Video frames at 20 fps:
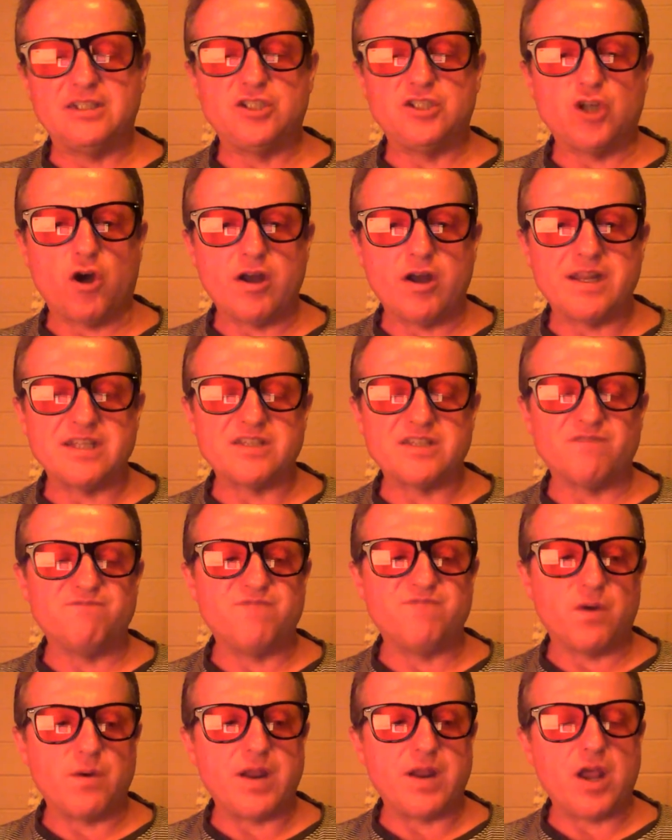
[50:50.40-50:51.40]
diet is a
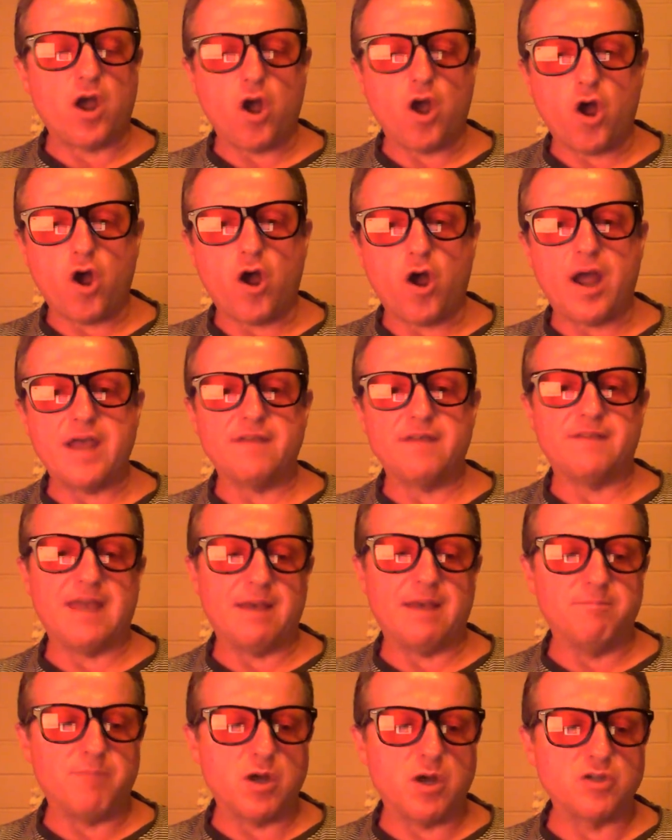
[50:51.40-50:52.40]
very high,
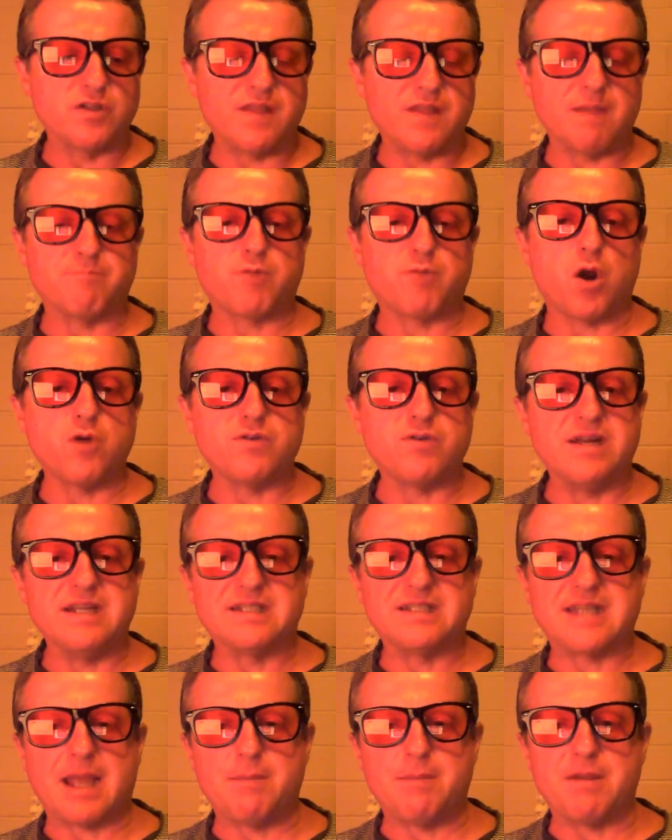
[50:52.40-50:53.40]
most of their protein
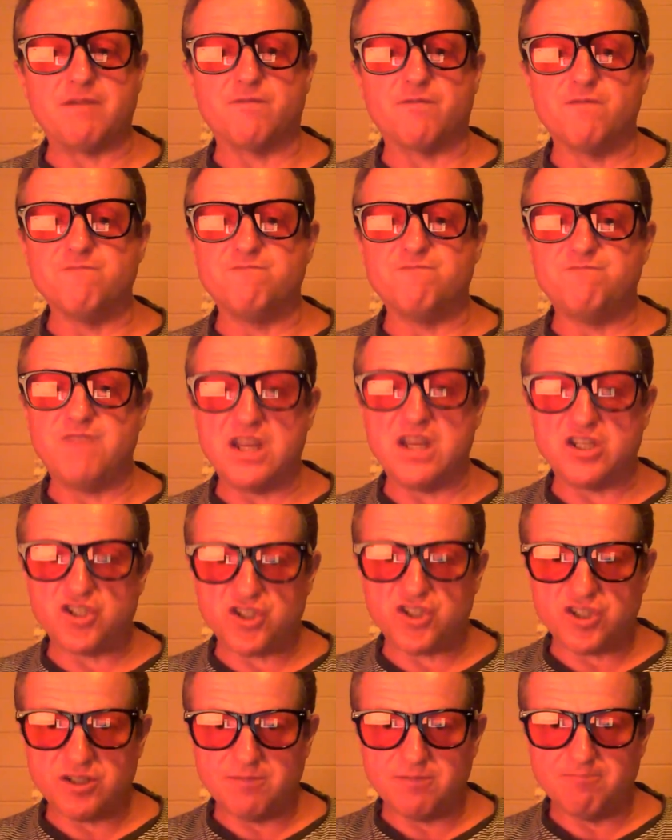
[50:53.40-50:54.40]
is coming from
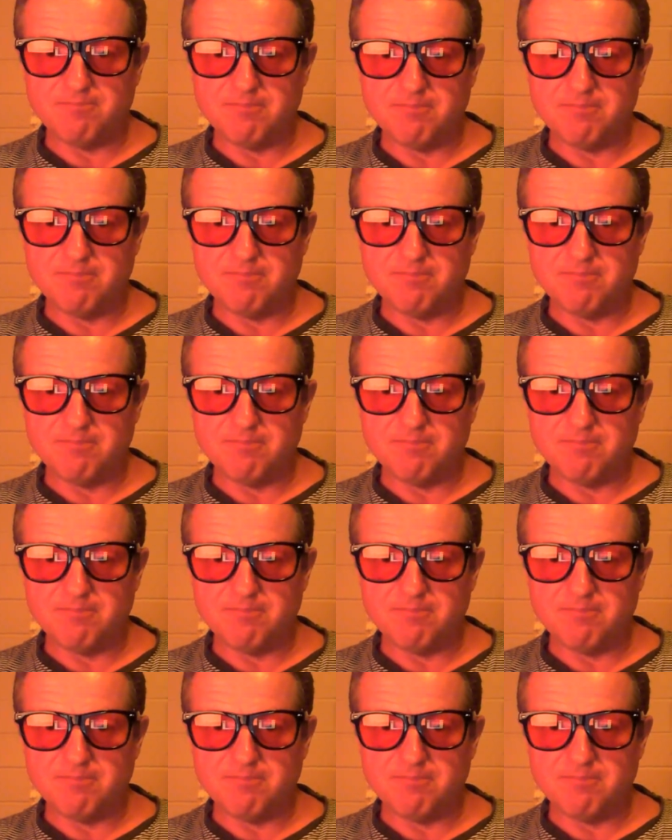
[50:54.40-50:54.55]
fish,